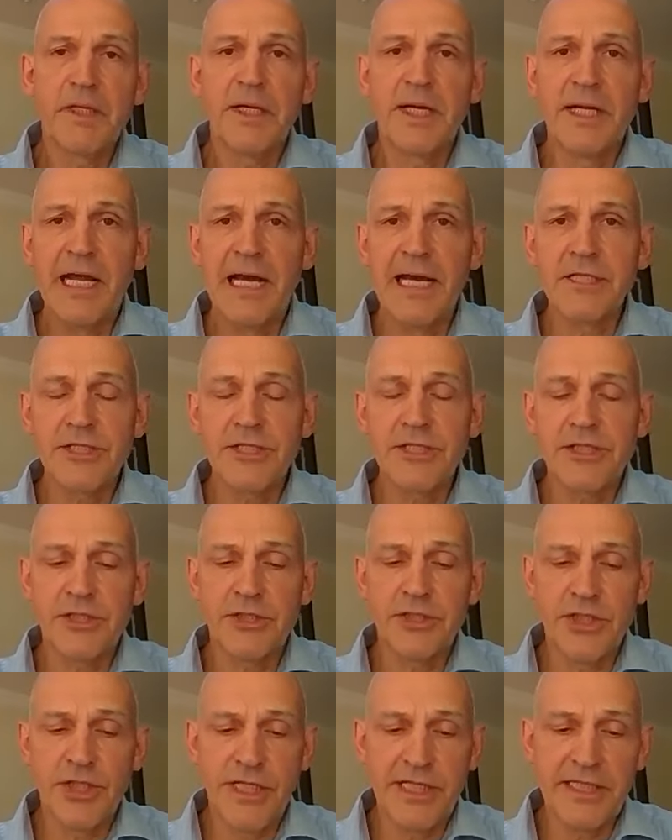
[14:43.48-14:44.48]

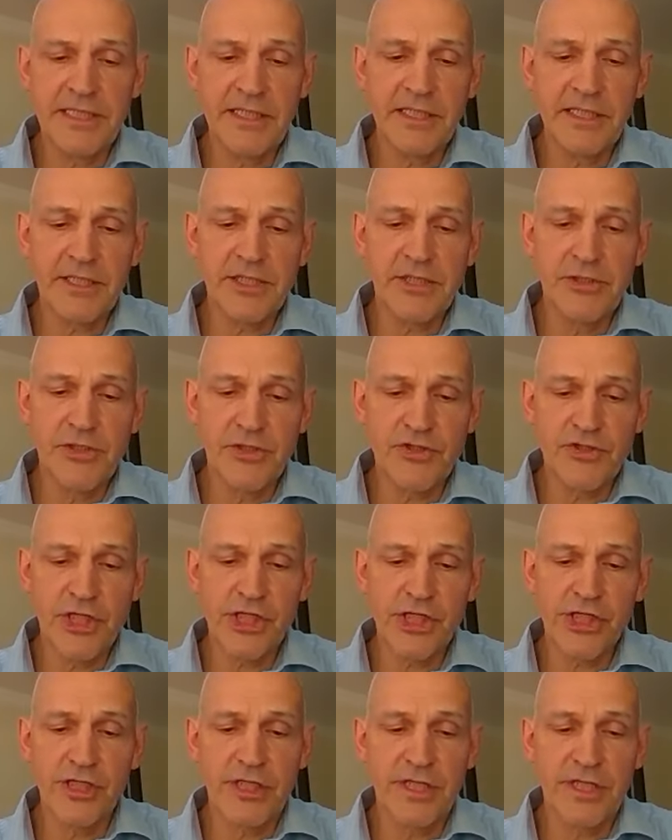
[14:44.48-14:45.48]
Enhanced genetics,
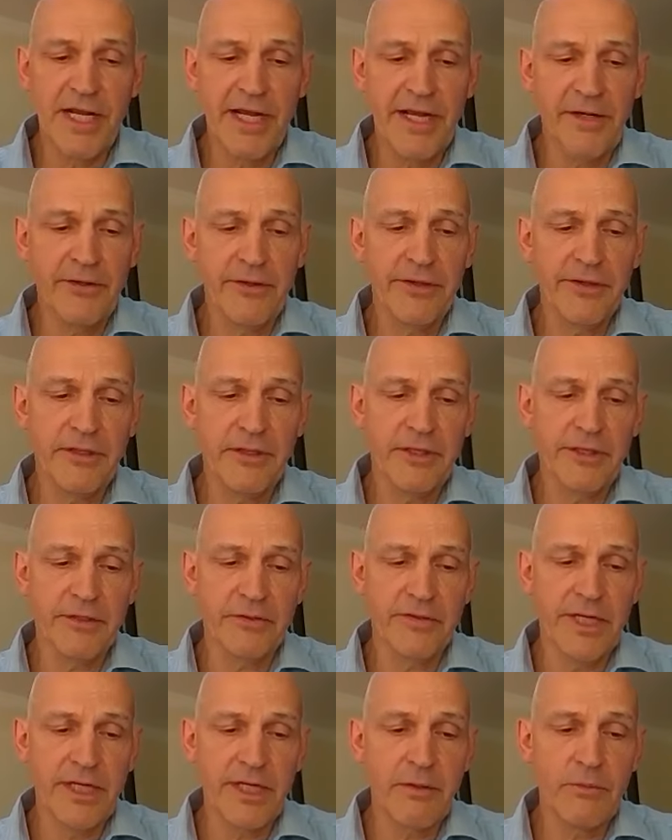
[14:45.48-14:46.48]
nutrition, and health are
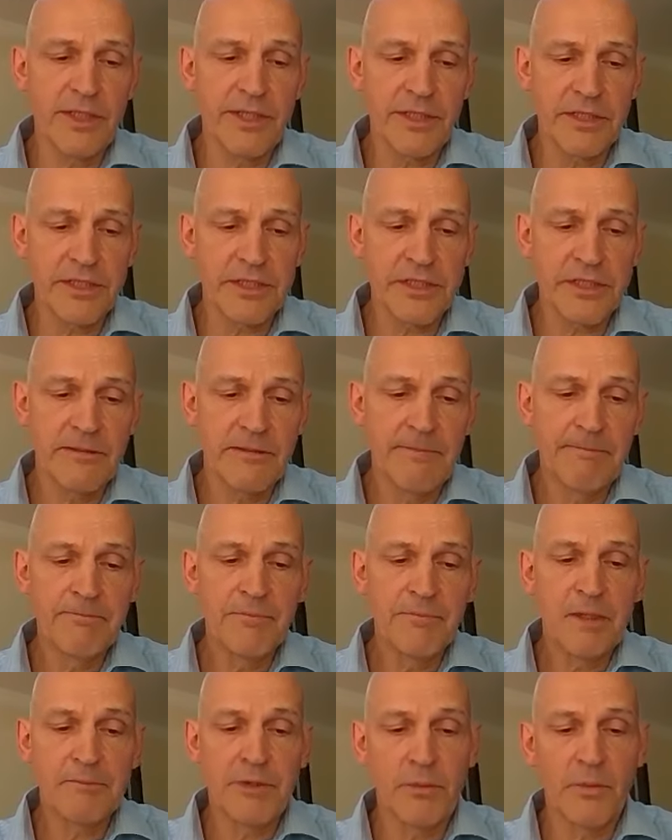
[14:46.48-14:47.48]
already with us,
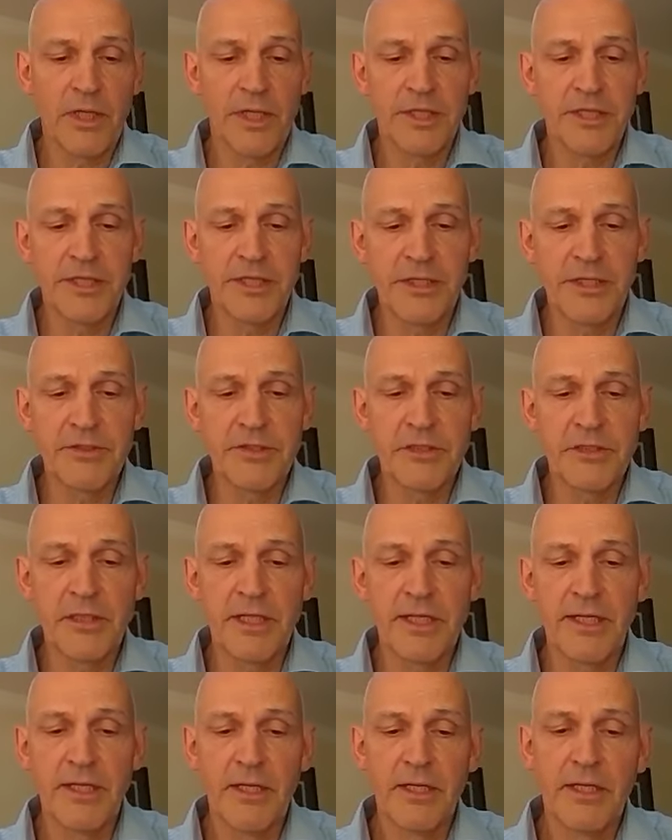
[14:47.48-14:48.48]
but will
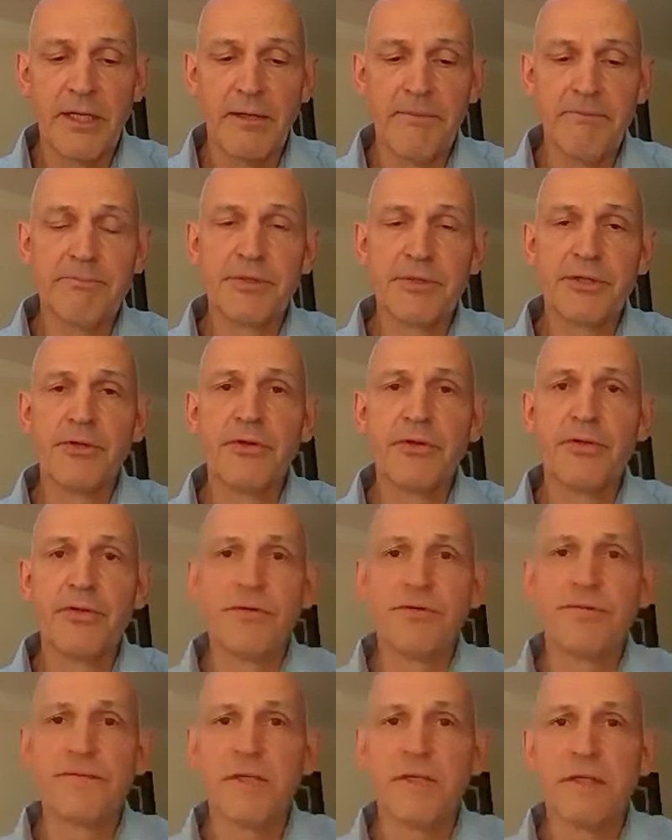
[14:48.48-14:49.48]
undoubtedly improve
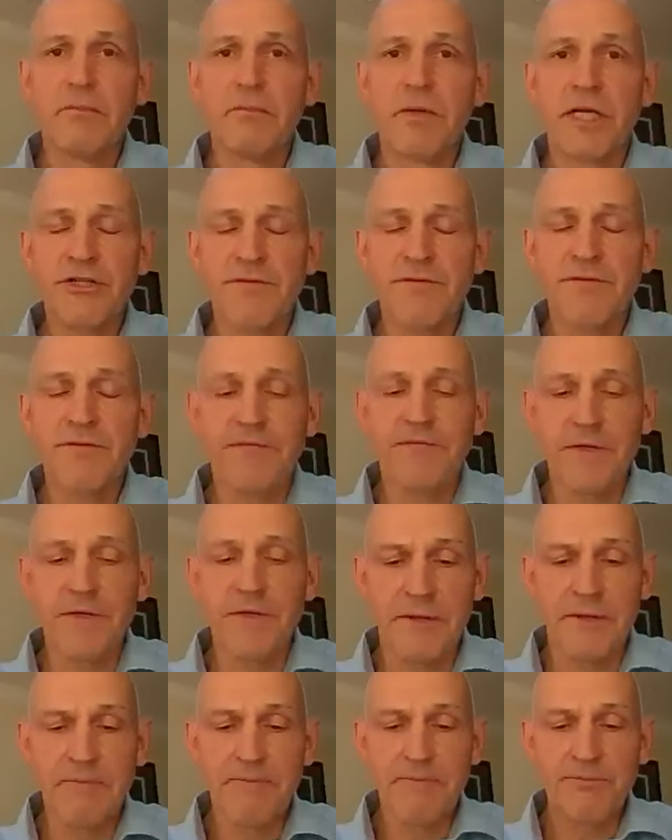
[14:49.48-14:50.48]
much further.
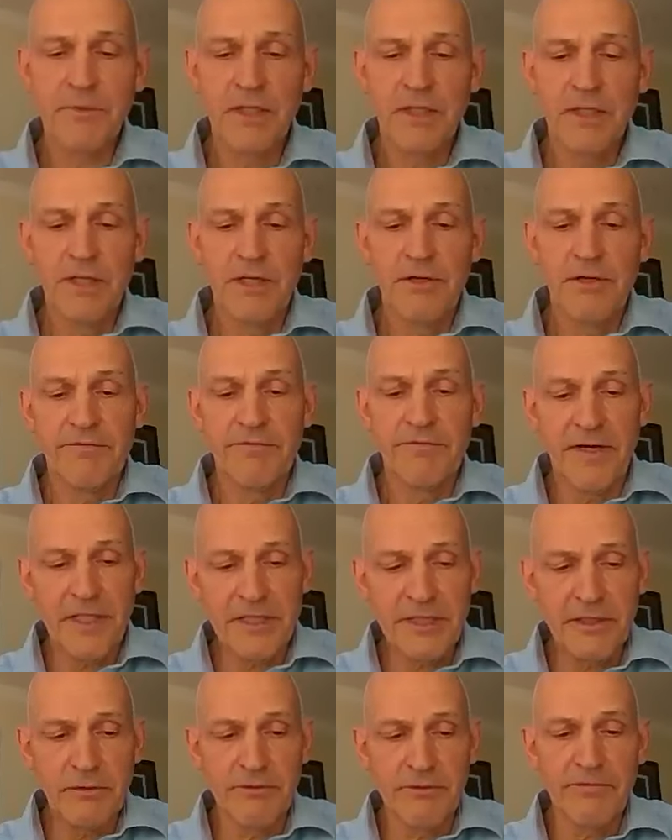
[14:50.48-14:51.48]

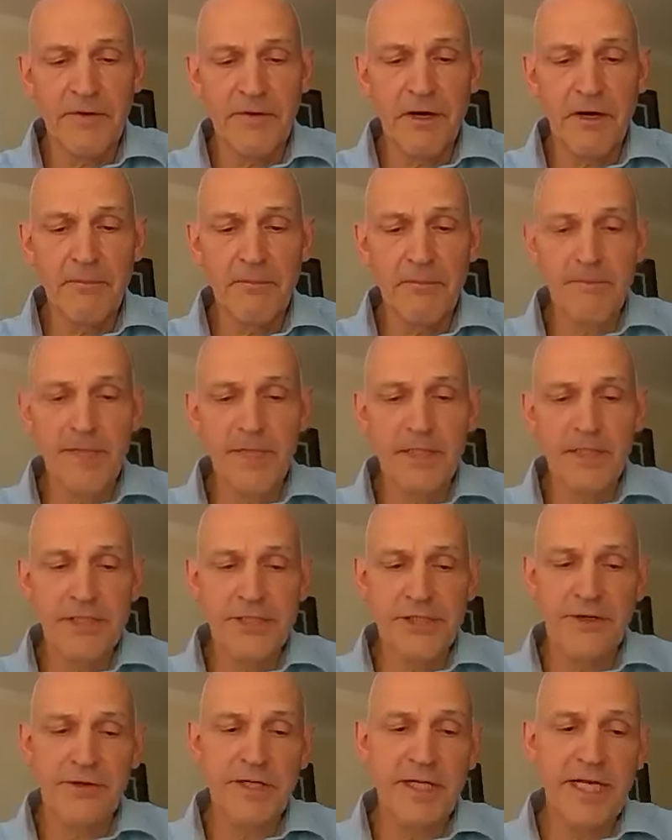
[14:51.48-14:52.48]
Vertical farming is
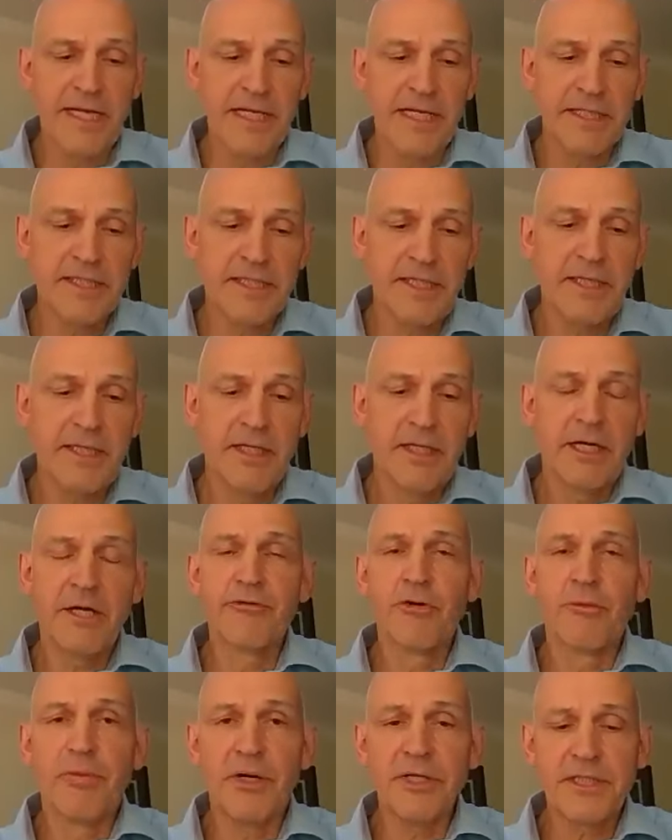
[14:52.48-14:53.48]
a reality, and
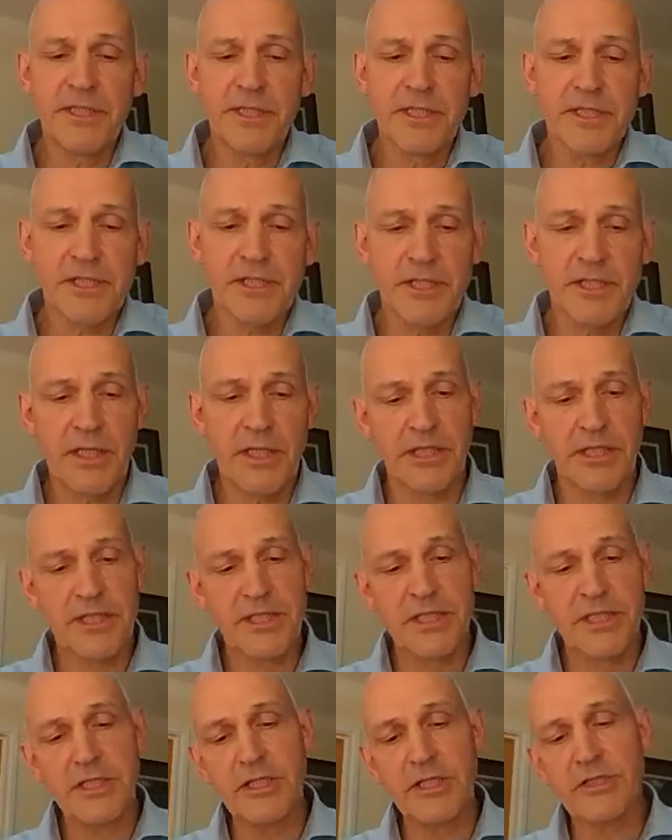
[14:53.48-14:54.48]
robotics
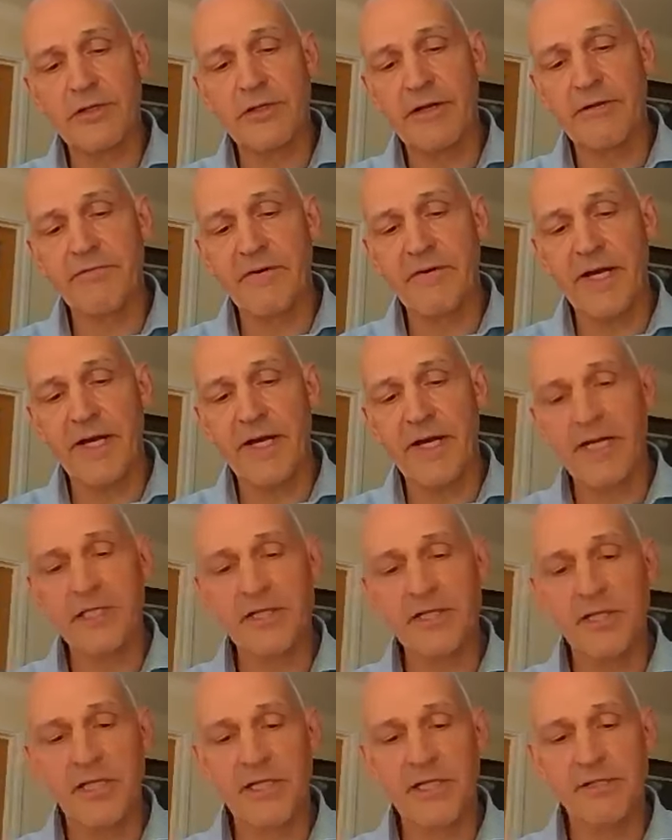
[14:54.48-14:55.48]
continue to advance
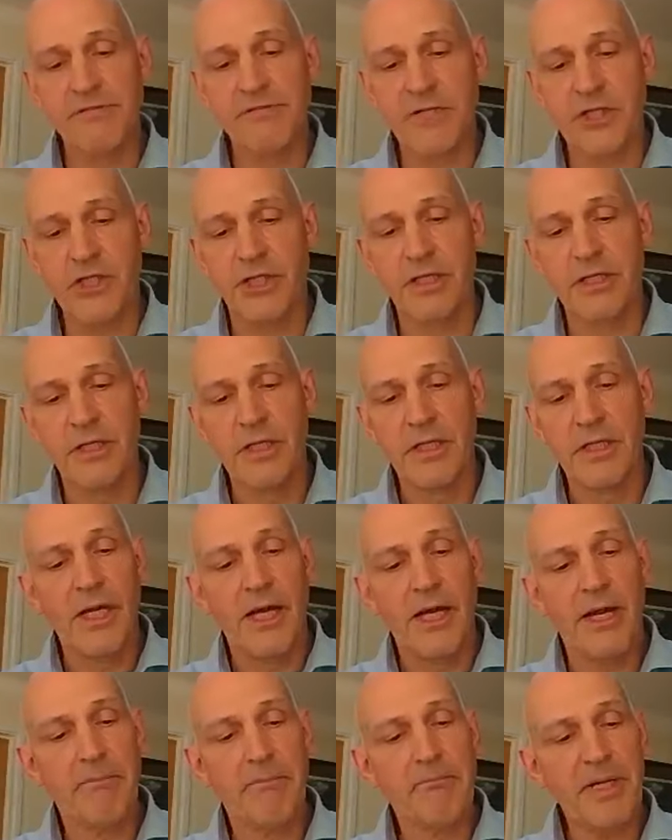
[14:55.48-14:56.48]
as vision
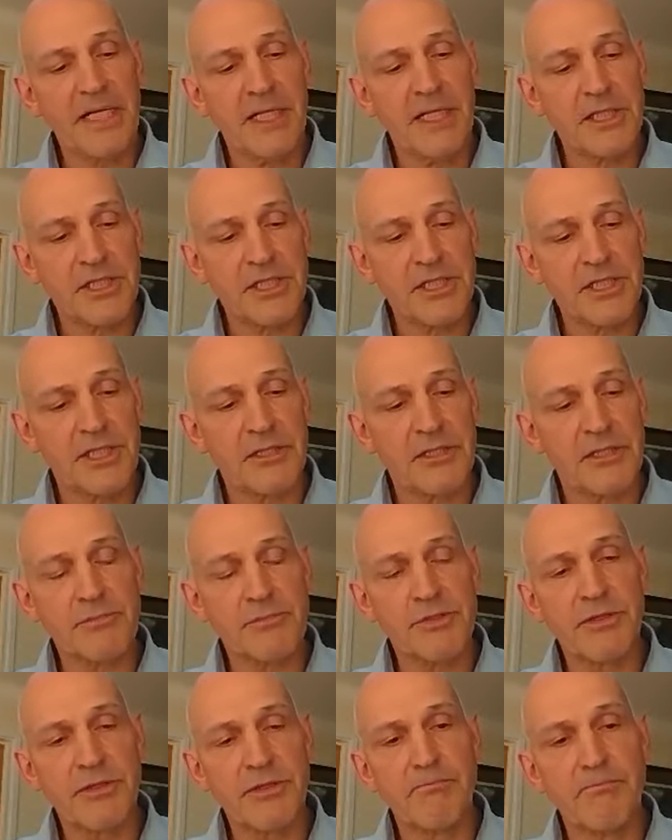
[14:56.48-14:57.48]
and picking systems
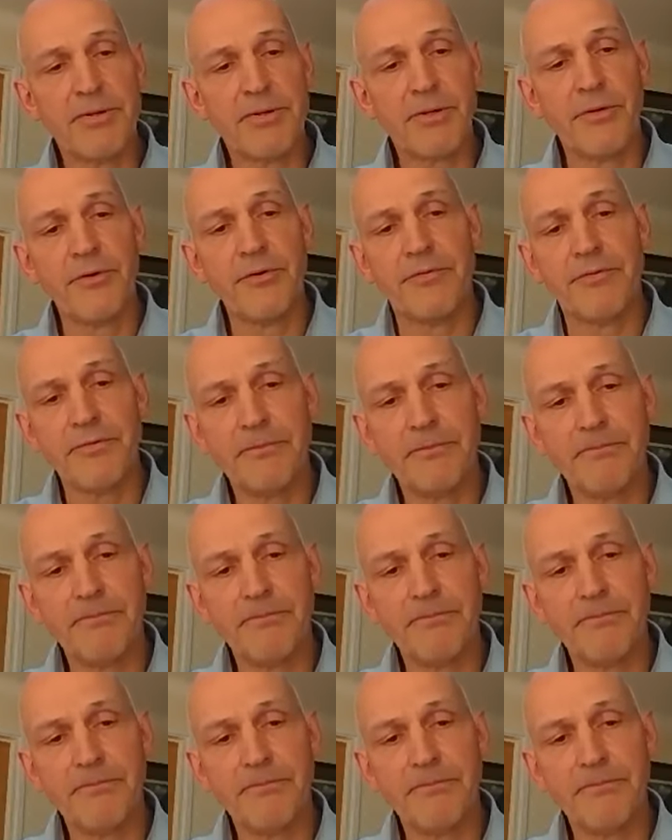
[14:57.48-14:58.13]
improve.